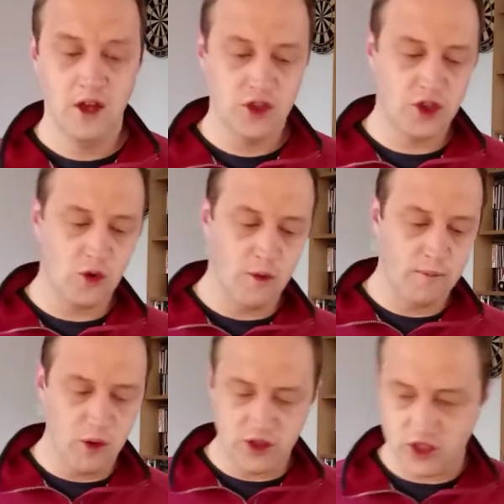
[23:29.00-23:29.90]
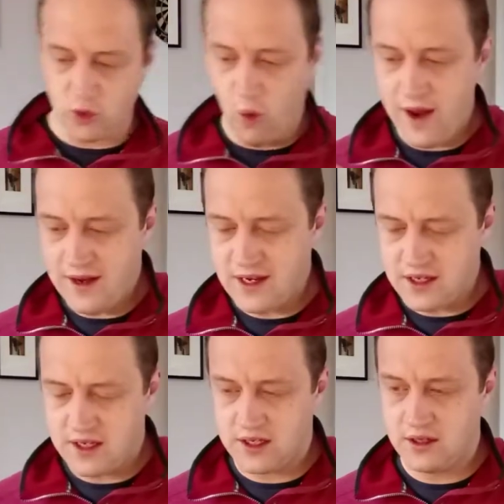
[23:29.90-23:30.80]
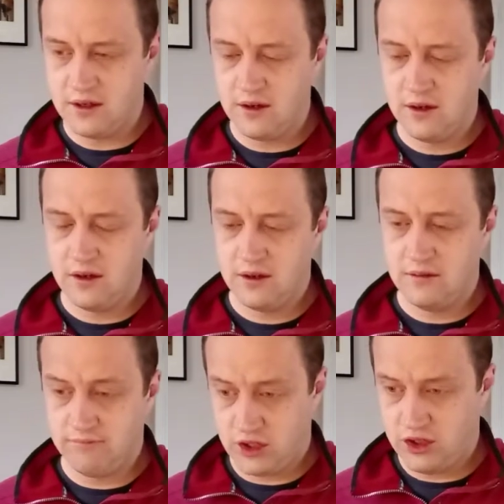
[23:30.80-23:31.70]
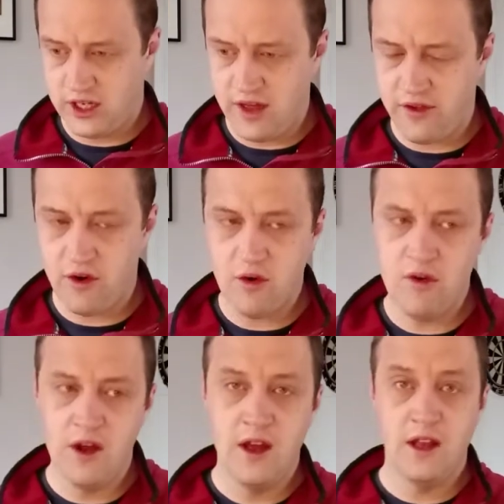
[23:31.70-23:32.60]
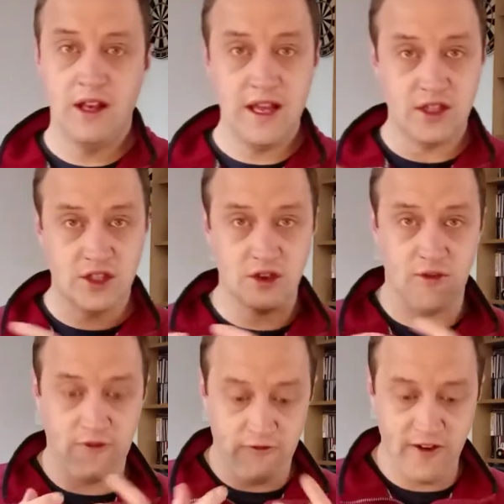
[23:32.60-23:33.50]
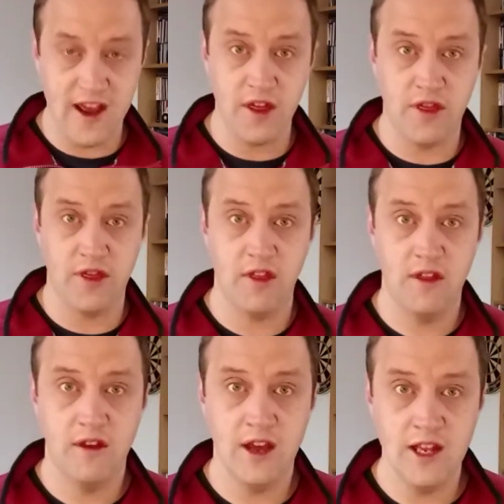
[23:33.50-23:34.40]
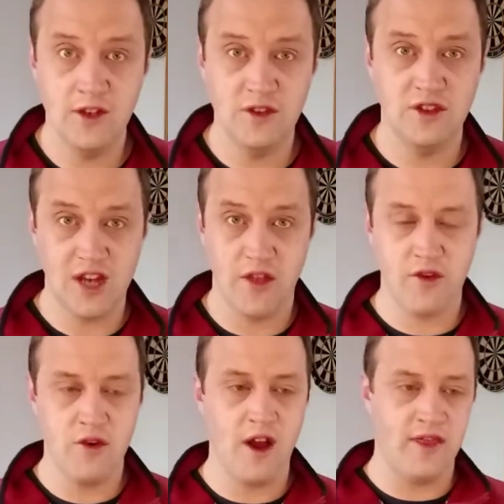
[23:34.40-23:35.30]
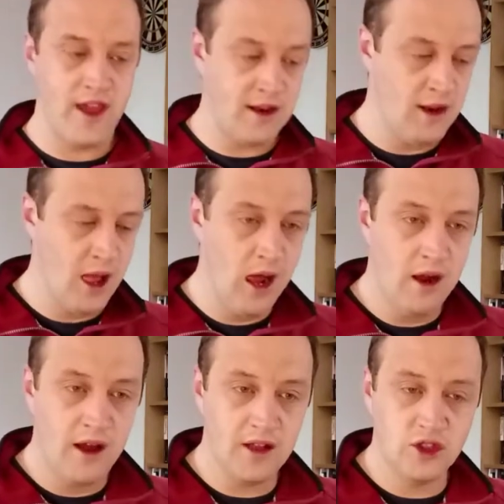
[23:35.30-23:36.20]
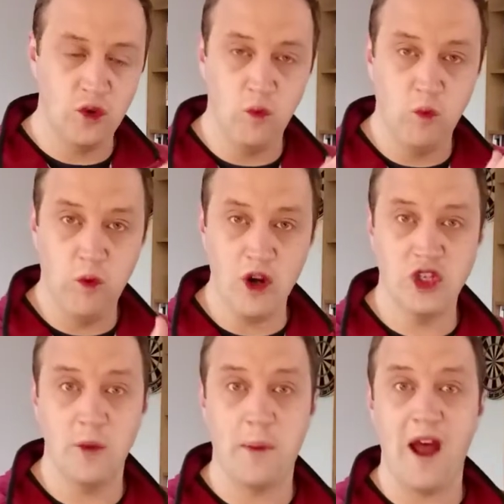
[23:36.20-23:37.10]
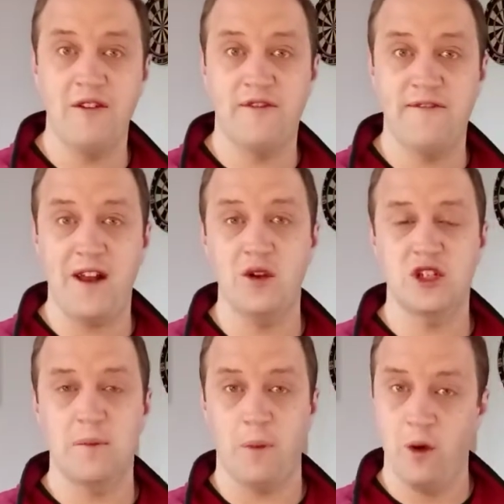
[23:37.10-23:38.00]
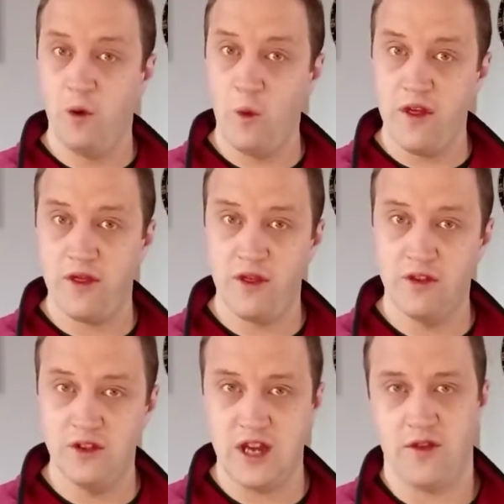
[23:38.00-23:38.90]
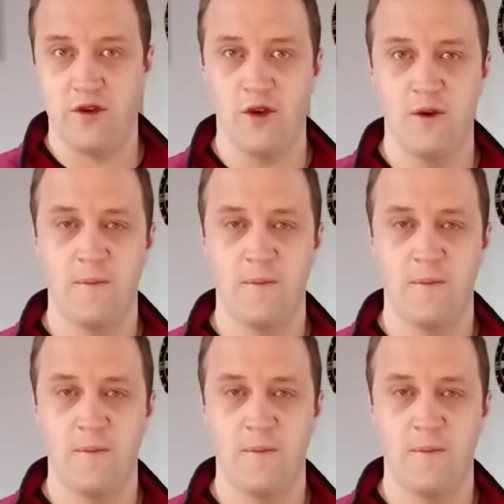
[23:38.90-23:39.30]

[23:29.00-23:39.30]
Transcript: So Moses' witness to Jethro leads to faith in Jethro and then uh, to worship and fellowship with Jethro.